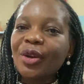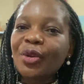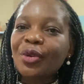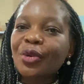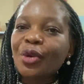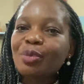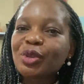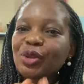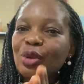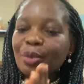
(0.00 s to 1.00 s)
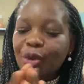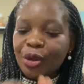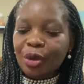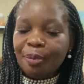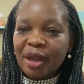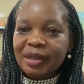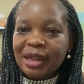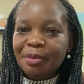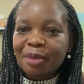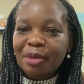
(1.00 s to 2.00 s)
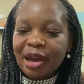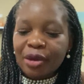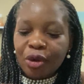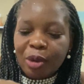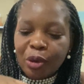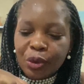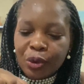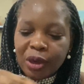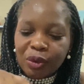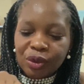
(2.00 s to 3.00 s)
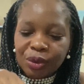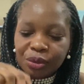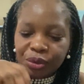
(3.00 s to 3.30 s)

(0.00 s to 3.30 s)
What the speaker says: Rub some on your palms. I beg, make I rub, I won't go out.